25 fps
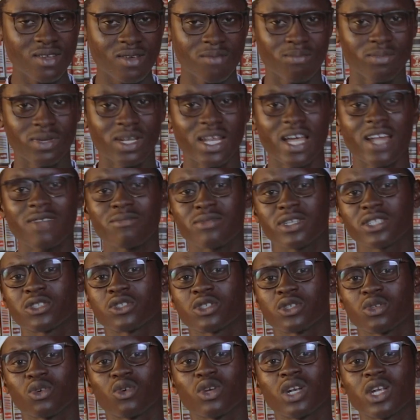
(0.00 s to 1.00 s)
Bilal
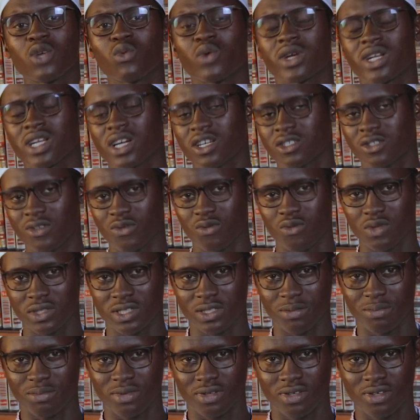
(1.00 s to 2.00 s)
mentioned only one act of
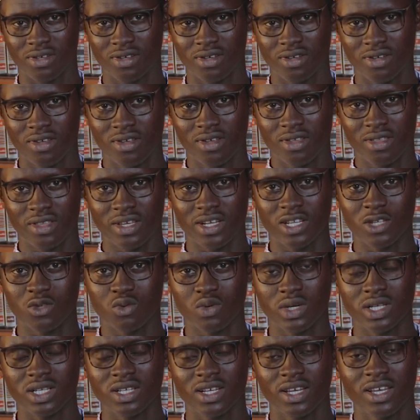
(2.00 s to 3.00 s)
worship. That is
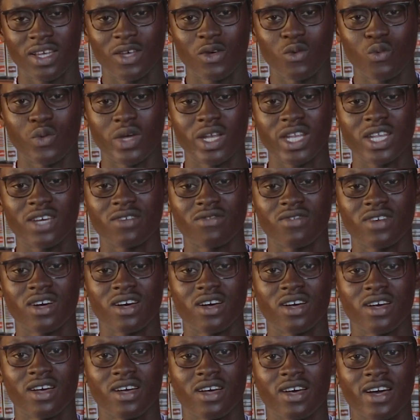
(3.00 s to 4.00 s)
what?
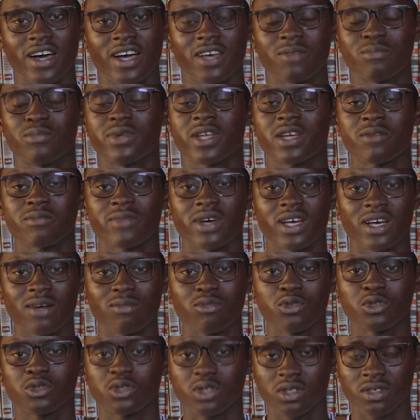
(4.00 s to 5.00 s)
Whenever I break my
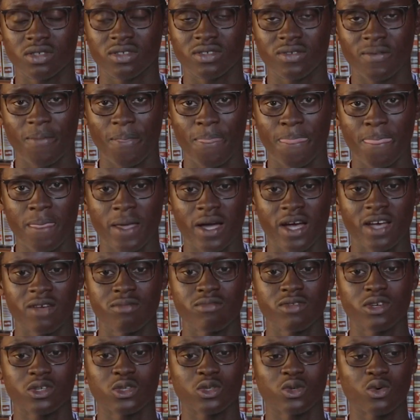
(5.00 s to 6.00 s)
ablution, I
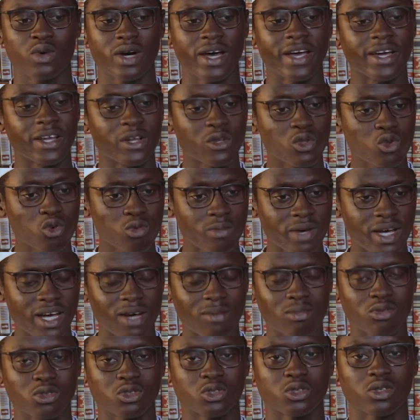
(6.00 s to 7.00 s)
make sure I renew my
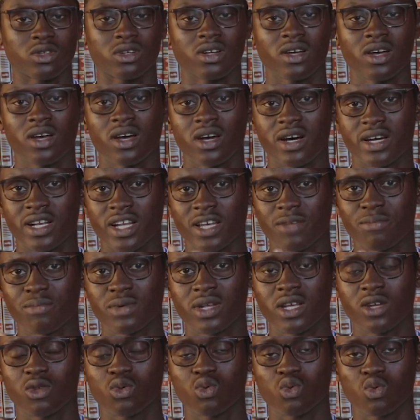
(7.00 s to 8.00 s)
ablution and I
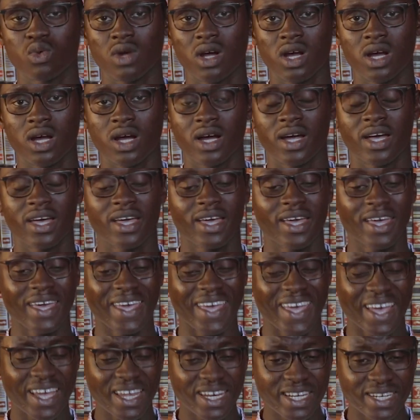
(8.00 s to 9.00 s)
pray 2 rakah.
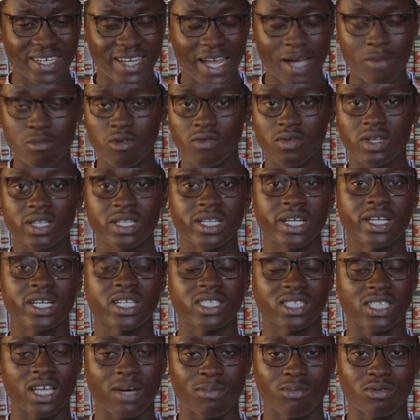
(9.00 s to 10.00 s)
Any time of the day
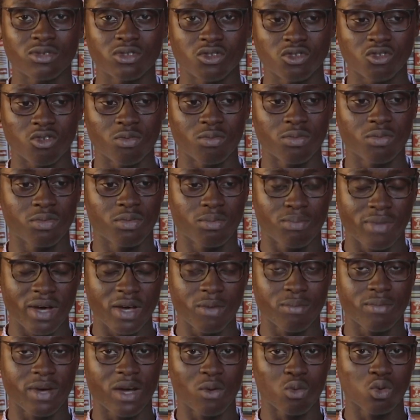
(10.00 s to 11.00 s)
this happens to
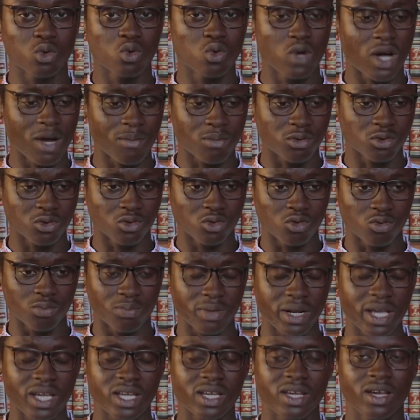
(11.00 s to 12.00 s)
my wudu happens to
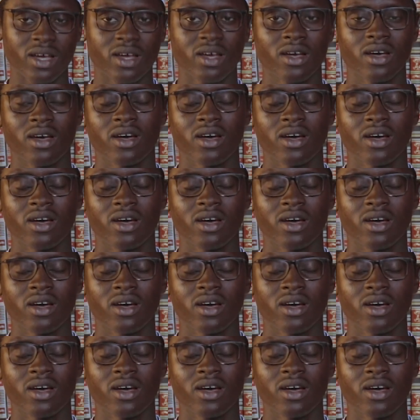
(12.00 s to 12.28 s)
break,